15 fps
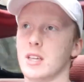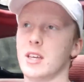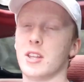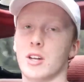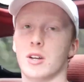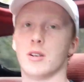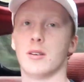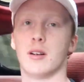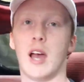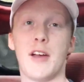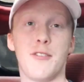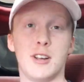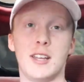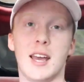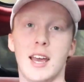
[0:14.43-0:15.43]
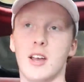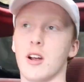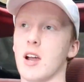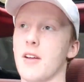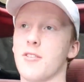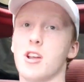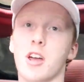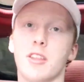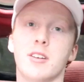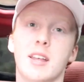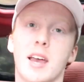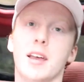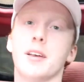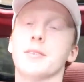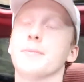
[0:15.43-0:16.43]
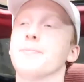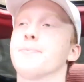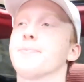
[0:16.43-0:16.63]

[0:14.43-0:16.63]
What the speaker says: either every day or every other day.